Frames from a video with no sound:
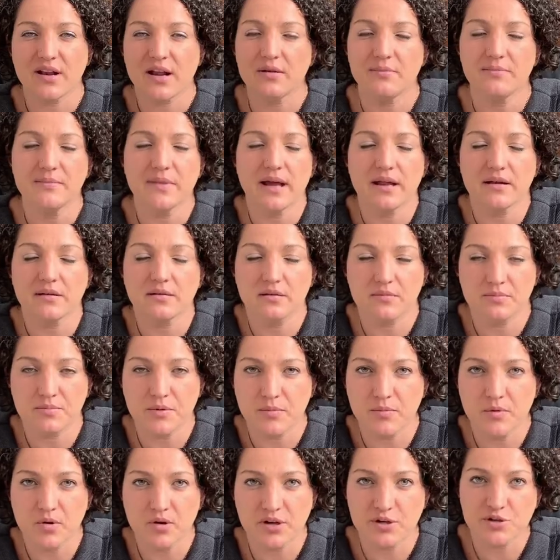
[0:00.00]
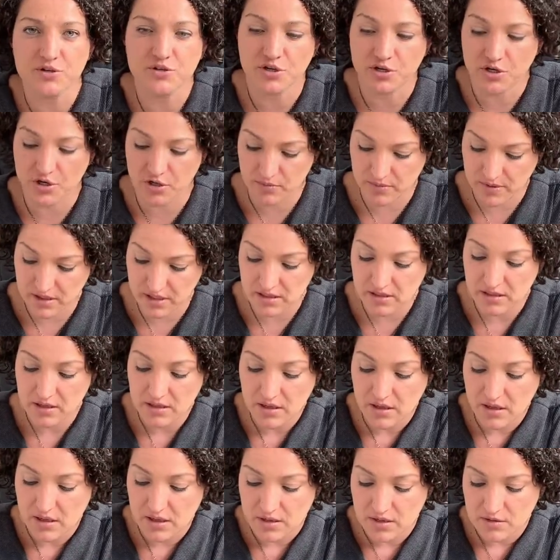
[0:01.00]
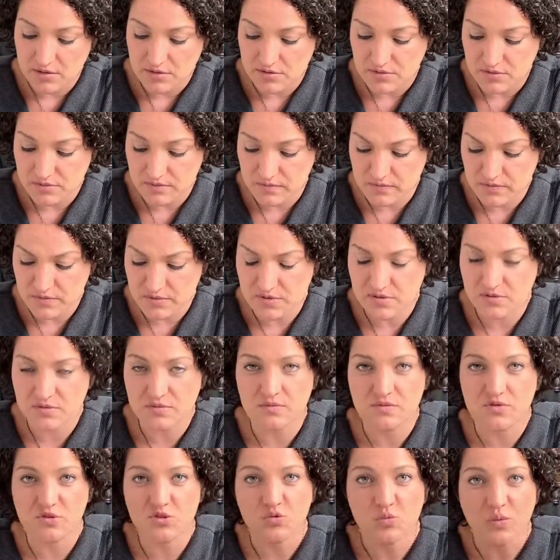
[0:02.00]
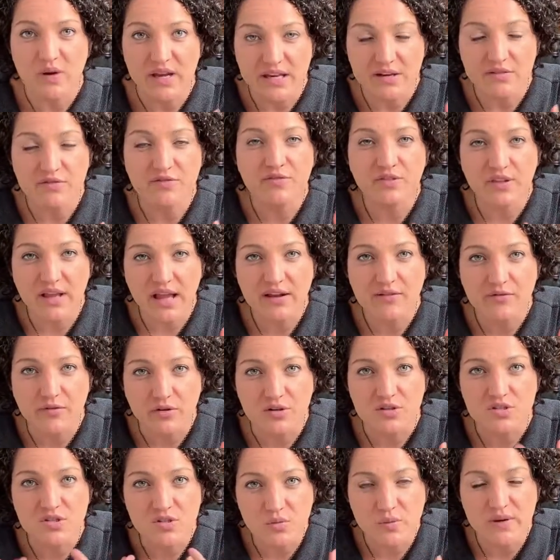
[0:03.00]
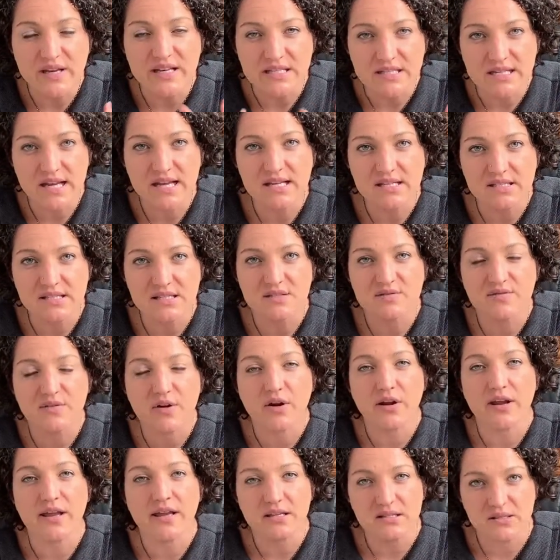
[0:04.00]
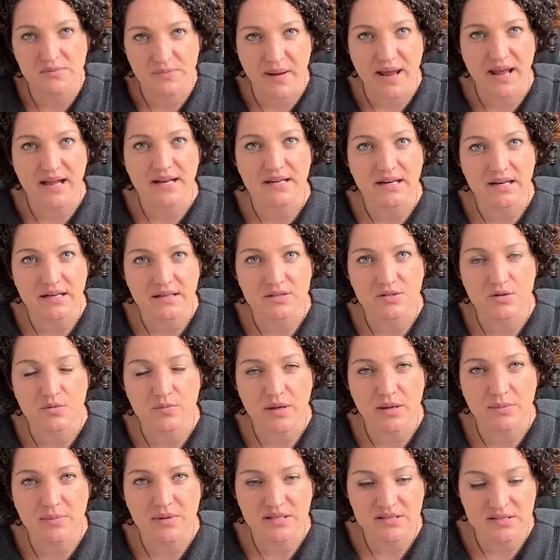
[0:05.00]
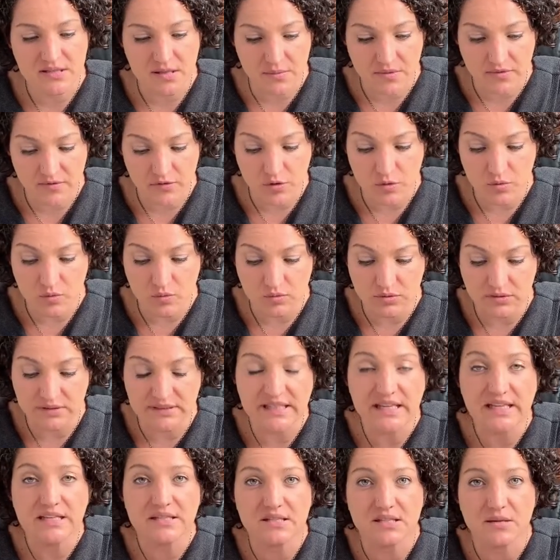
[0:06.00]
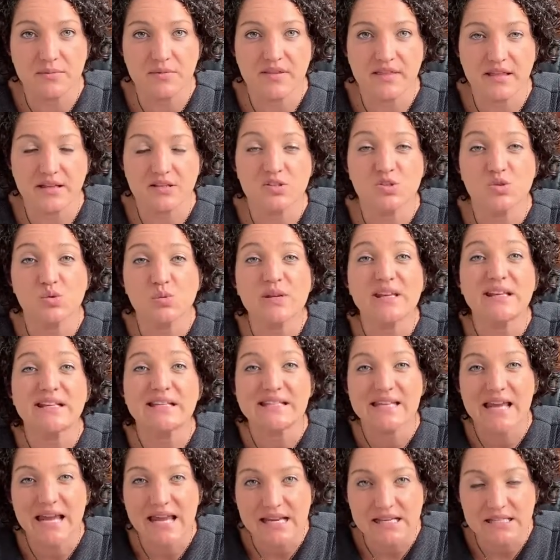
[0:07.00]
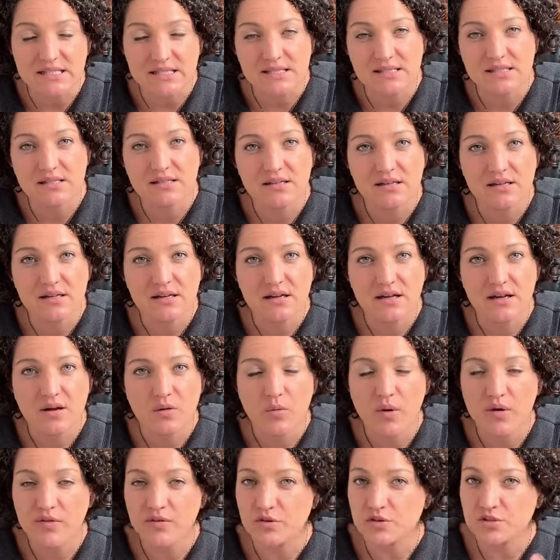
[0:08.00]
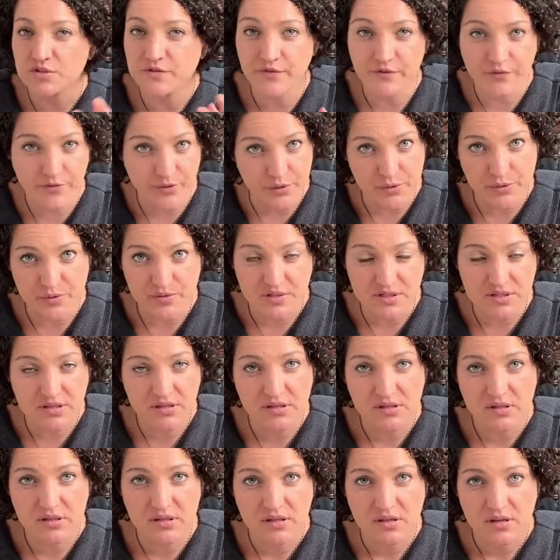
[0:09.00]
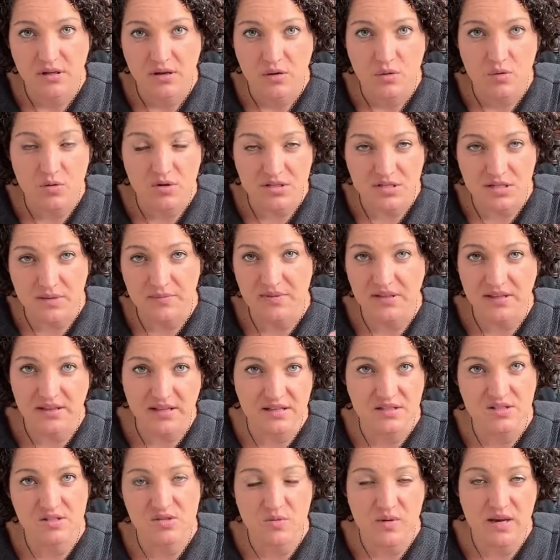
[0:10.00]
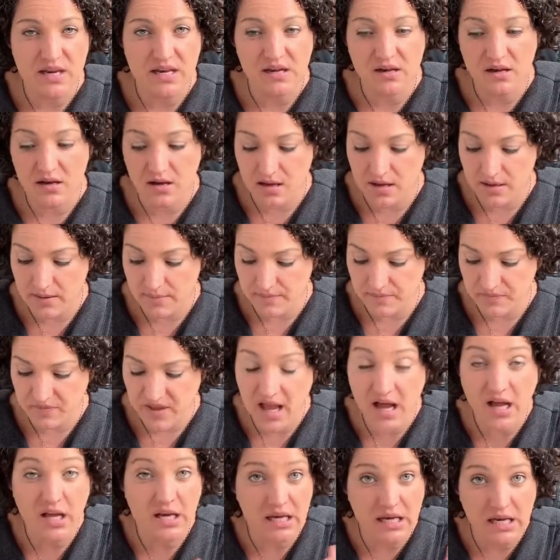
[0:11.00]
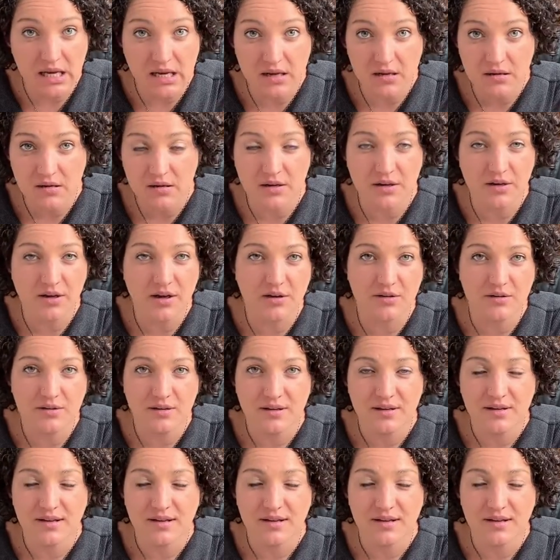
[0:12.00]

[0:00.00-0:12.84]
I'm not promoting sugar, but sweet flavor, sweet taste is very expanding. So maybe some of you will need some of the sweet taste, whether it's fruit or something that's sweet. Honey, you know,